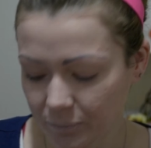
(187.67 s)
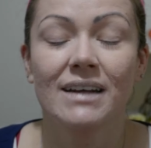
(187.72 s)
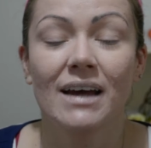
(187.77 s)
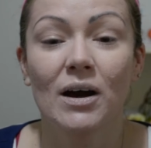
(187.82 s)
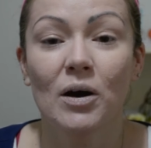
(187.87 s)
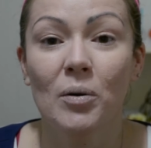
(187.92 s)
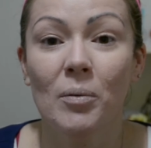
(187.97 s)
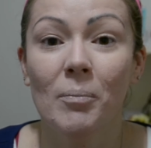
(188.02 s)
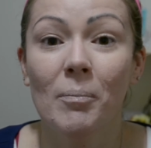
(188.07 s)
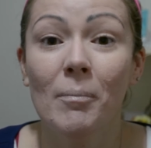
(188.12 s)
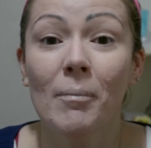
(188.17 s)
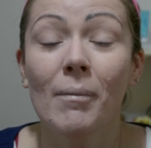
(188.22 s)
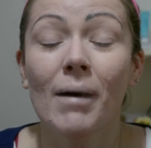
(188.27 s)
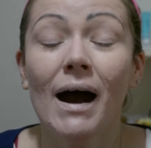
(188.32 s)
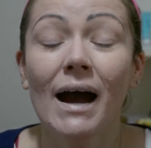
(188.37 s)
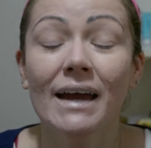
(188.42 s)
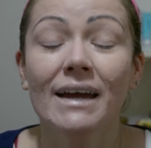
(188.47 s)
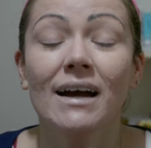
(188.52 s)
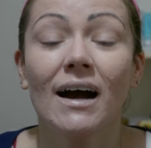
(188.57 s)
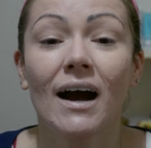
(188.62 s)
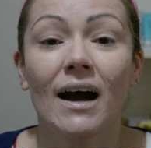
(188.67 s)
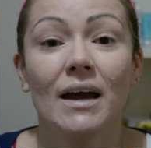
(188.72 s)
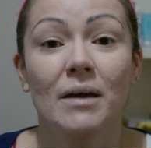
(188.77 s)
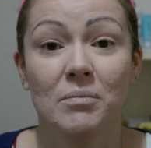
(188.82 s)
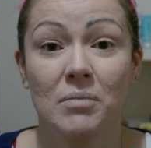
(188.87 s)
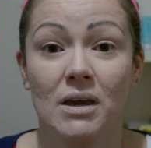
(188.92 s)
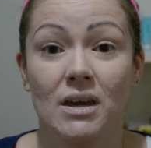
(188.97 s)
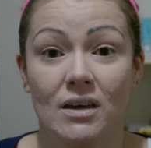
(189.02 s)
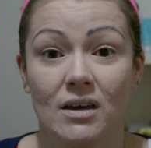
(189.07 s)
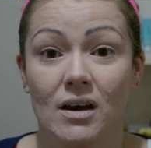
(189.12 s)
Now my eye
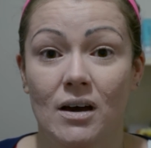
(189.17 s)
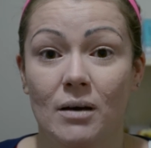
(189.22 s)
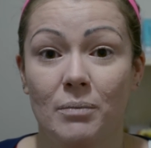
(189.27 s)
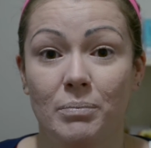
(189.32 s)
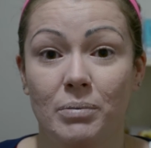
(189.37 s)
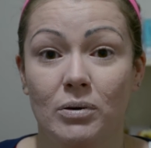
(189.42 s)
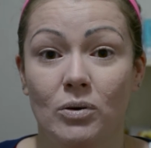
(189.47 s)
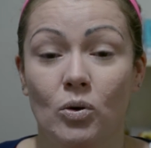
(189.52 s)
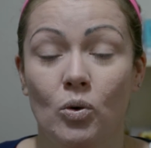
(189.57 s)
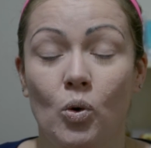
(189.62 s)
makeup